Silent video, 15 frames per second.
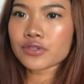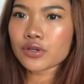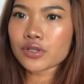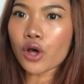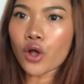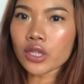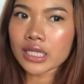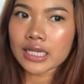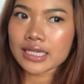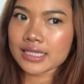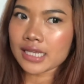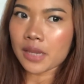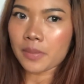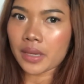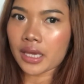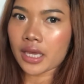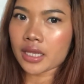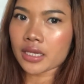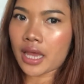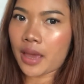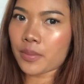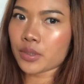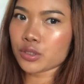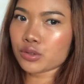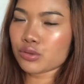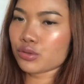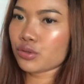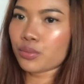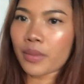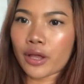so only the time I can able to
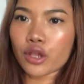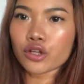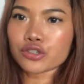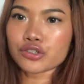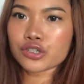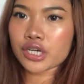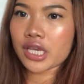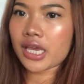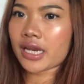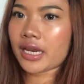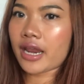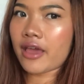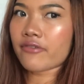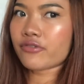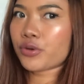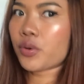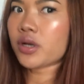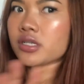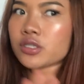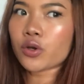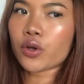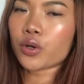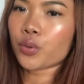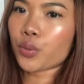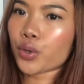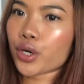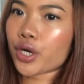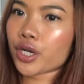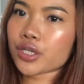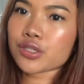do my laundry, and then everyone's going to work,